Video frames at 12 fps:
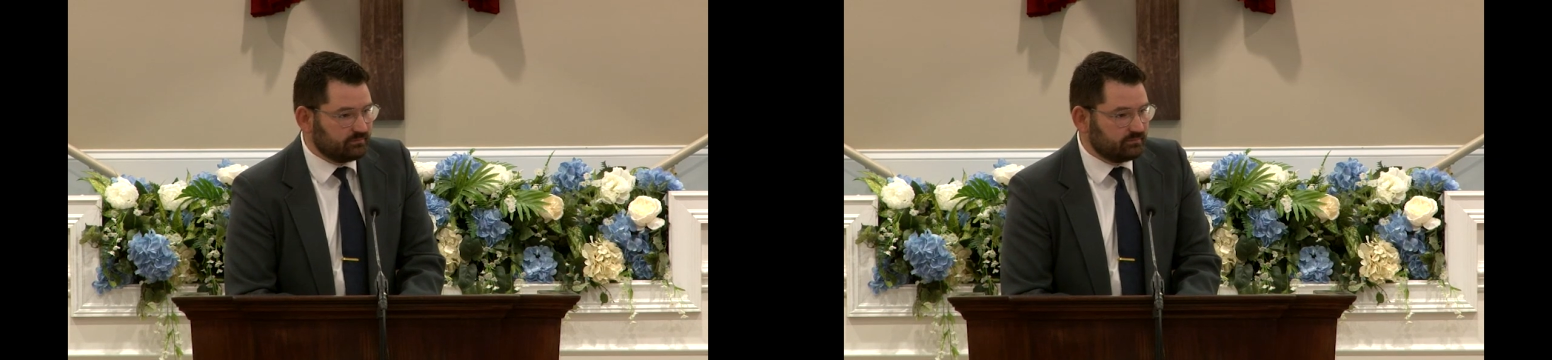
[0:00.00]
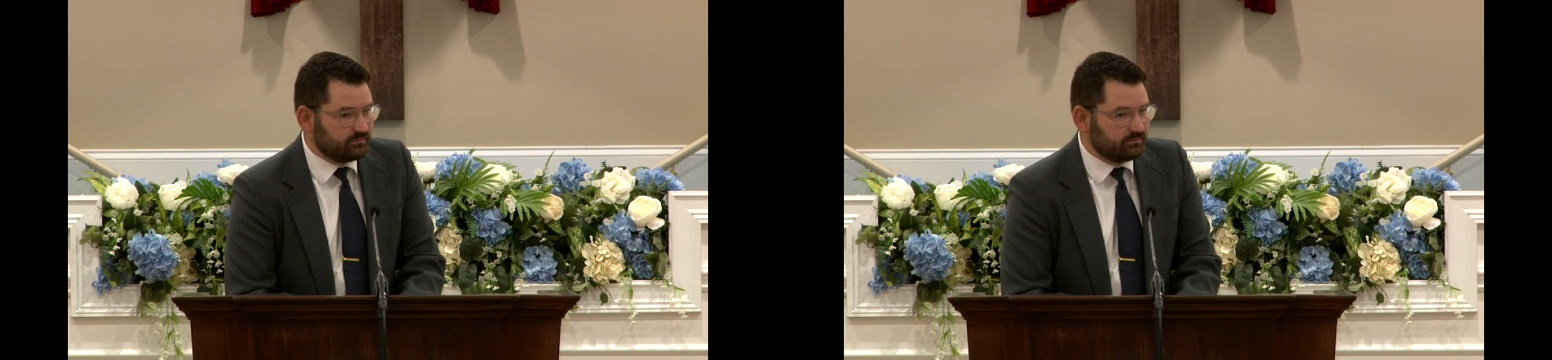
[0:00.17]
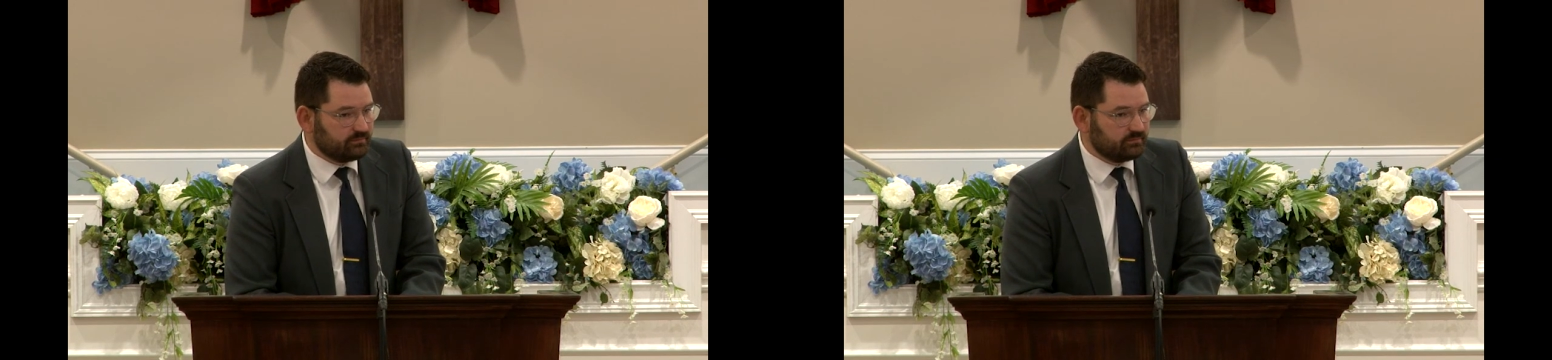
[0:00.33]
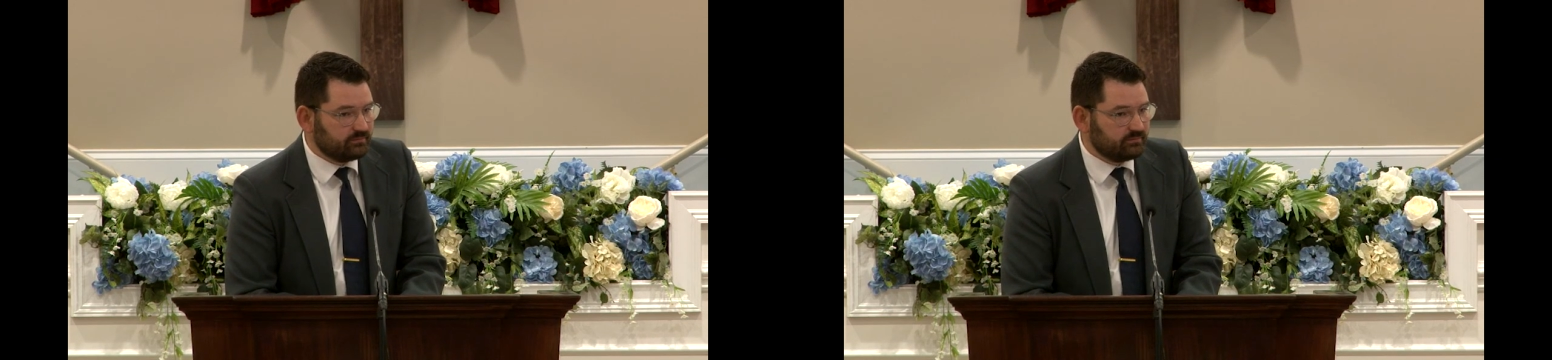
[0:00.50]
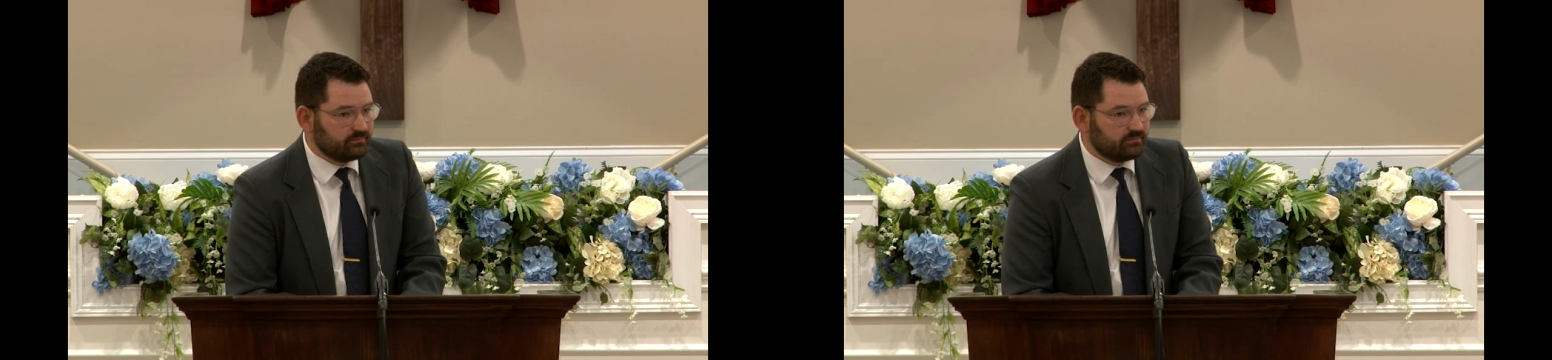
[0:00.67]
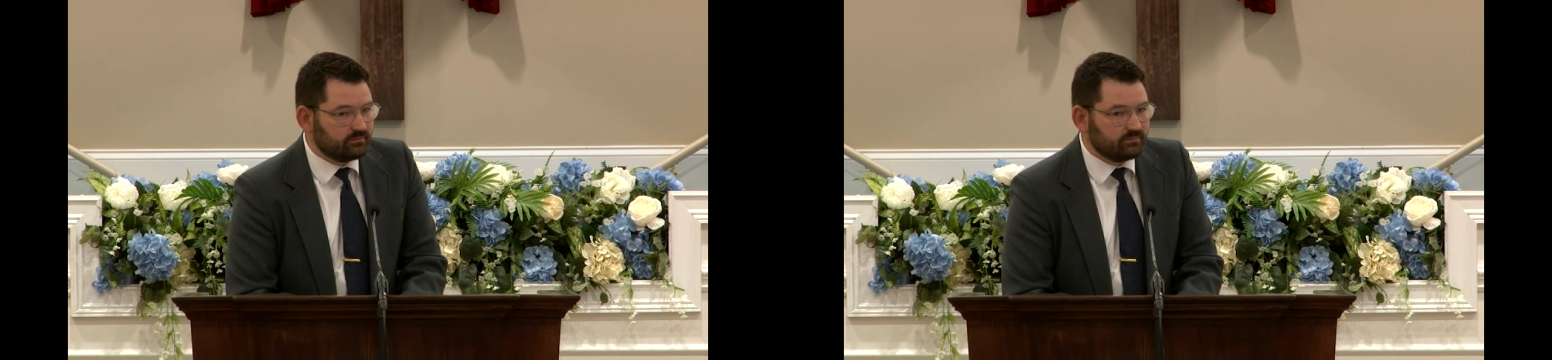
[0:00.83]

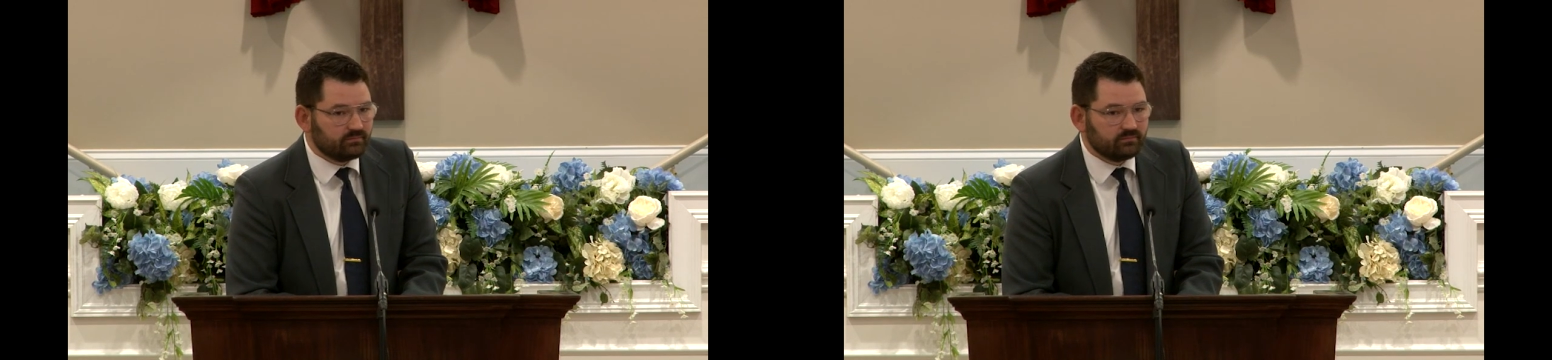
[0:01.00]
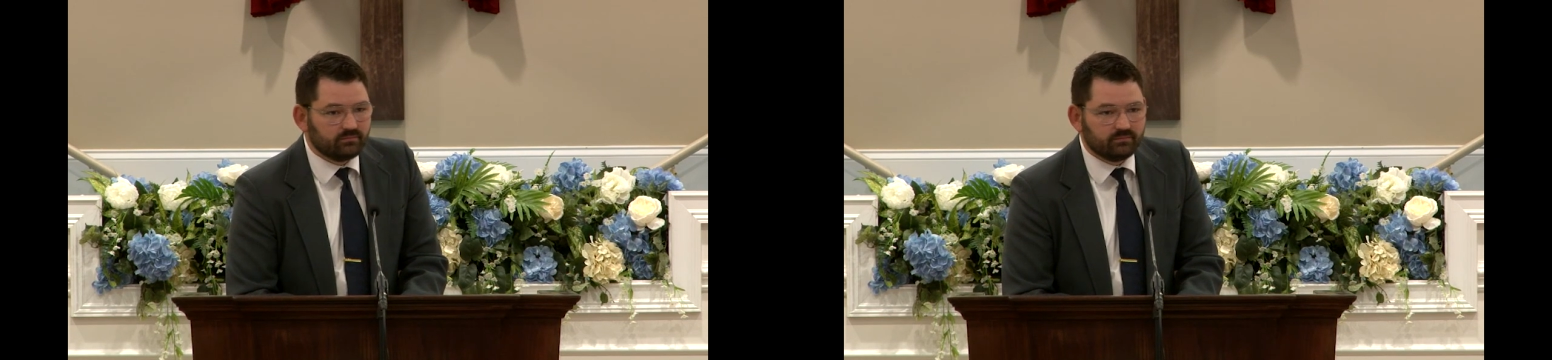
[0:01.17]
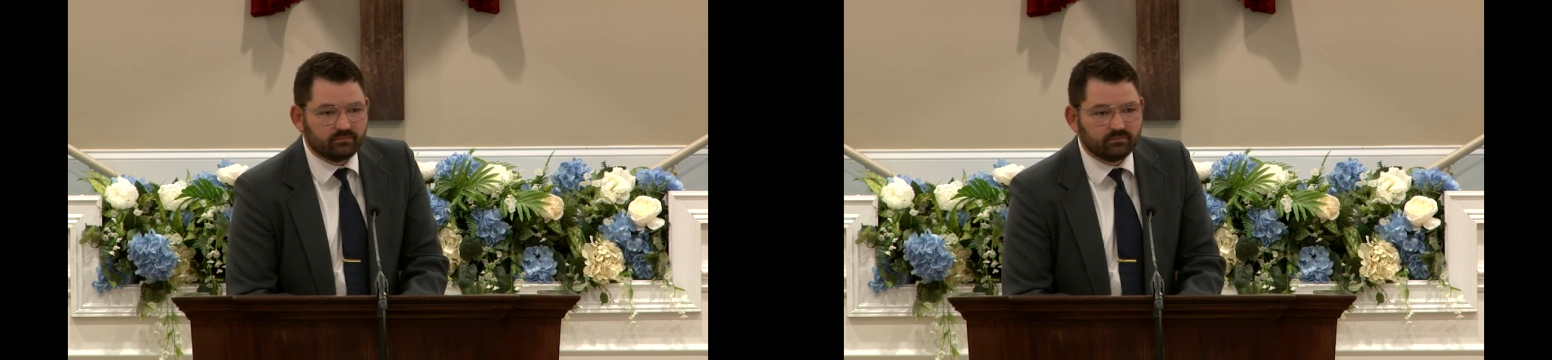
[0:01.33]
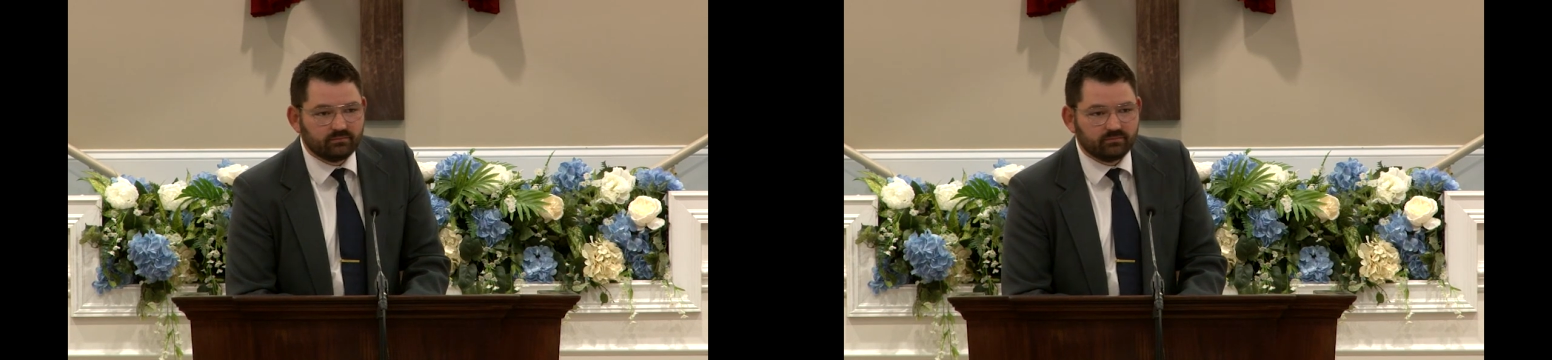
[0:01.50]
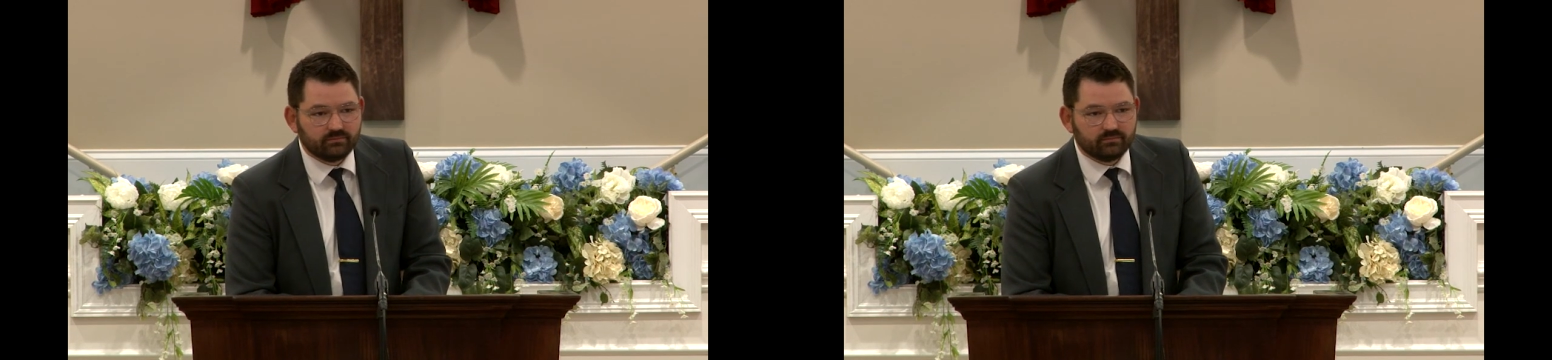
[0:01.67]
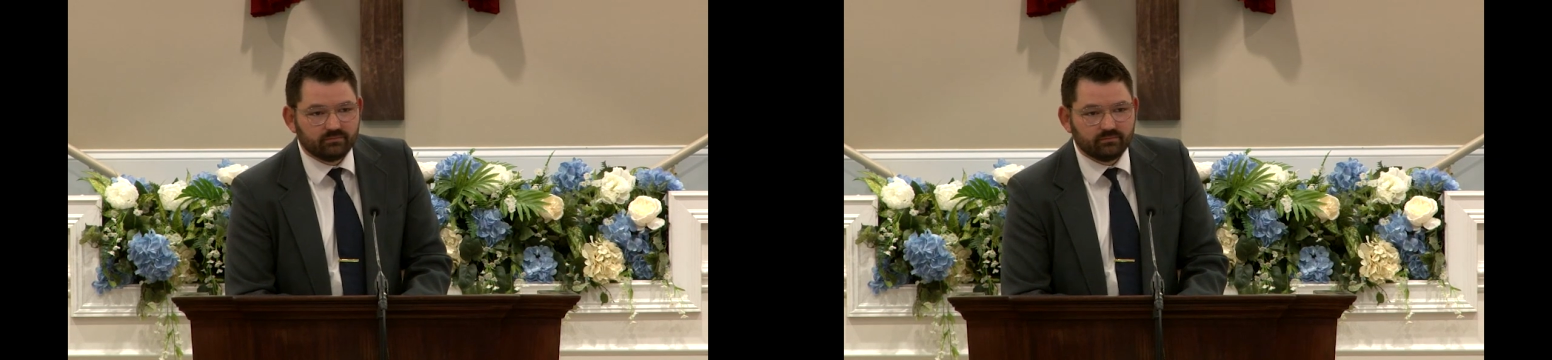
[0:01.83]
No one is speaking in this clip.